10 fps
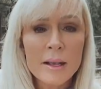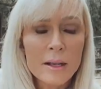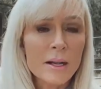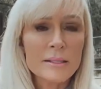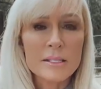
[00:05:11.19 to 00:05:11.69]

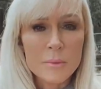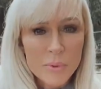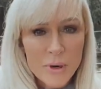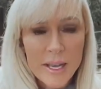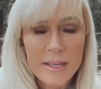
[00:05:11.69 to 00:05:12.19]
constant
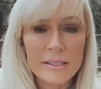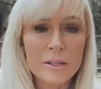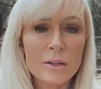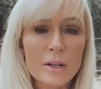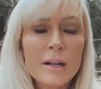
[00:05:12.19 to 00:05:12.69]
praise,
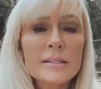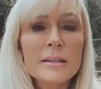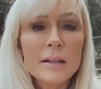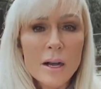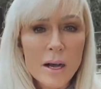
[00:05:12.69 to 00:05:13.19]

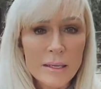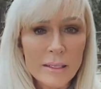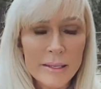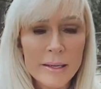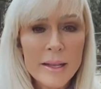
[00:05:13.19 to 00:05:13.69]
constant
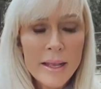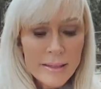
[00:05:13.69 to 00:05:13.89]
coddling.